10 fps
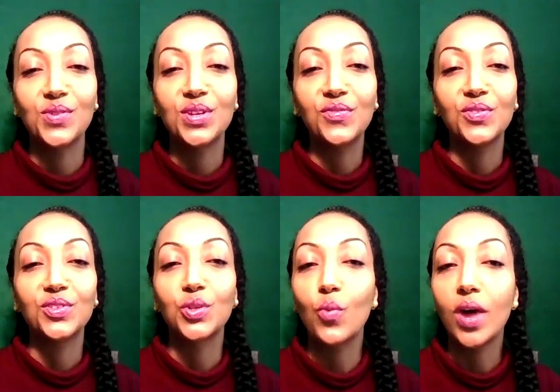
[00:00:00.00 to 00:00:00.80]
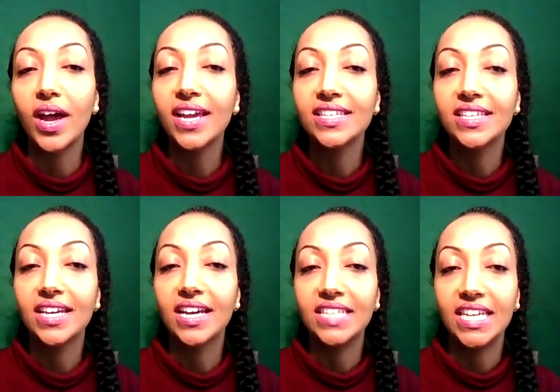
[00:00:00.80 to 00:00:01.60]
wonderful. So why
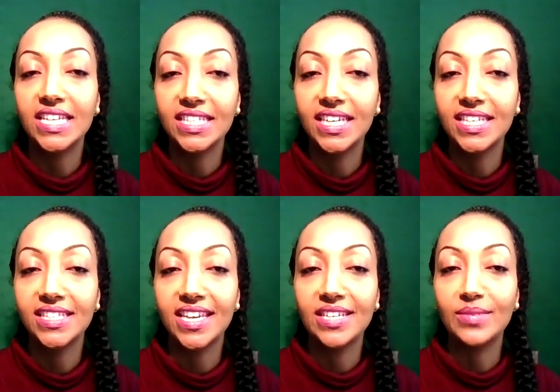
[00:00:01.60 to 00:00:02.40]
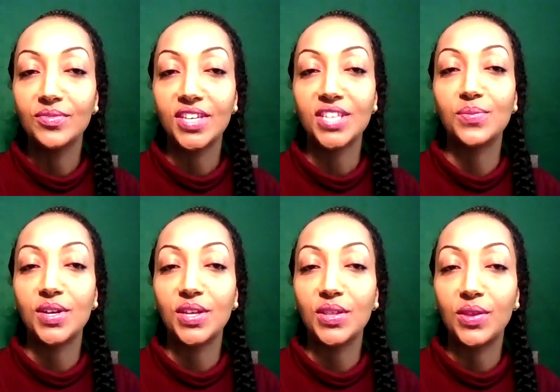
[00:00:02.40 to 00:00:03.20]
Tanzania, Zanzibar,
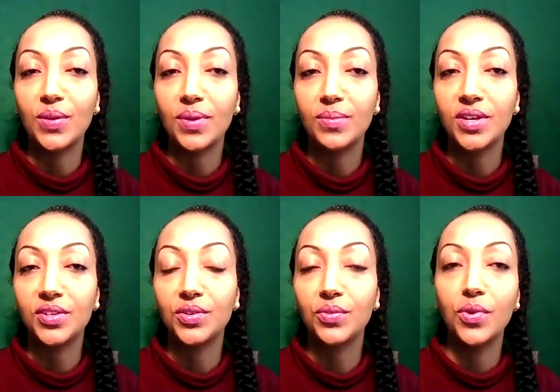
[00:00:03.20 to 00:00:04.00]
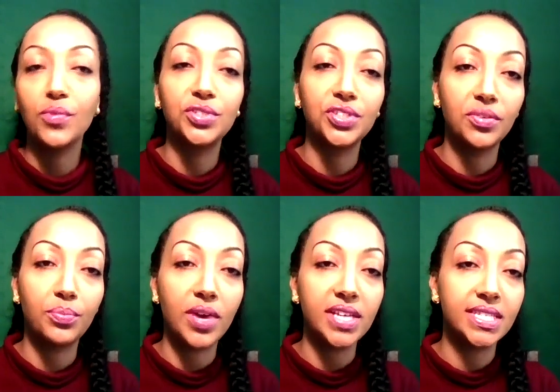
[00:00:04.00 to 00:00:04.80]
and Ethiopia? I'm not sure. What was your
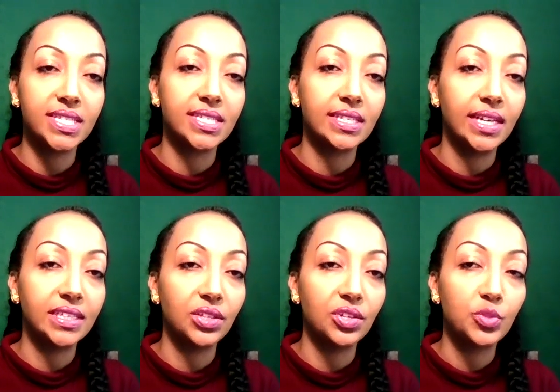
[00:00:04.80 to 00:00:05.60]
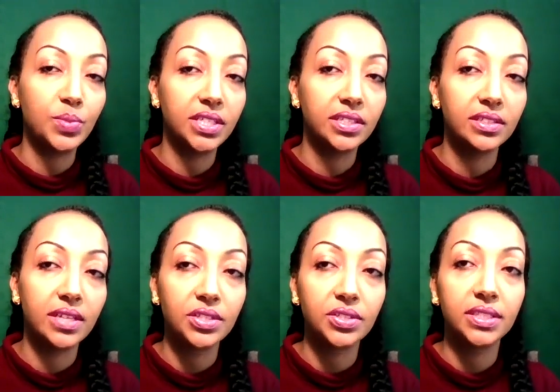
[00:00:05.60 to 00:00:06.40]
process in selecting those particular
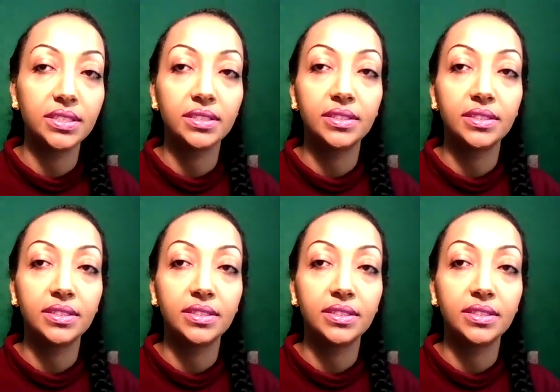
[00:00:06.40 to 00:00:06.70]
countries?